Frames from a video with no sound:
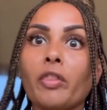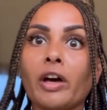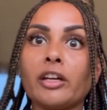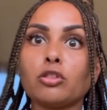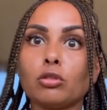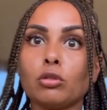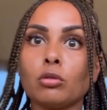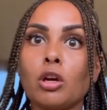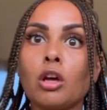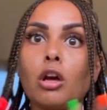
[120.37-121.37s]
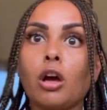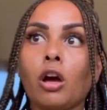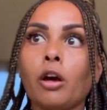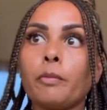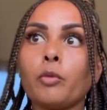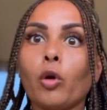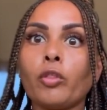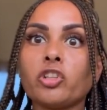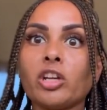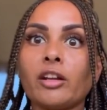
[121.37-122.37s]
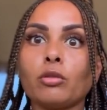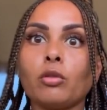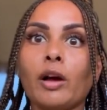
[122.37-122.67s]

that I do on the channel,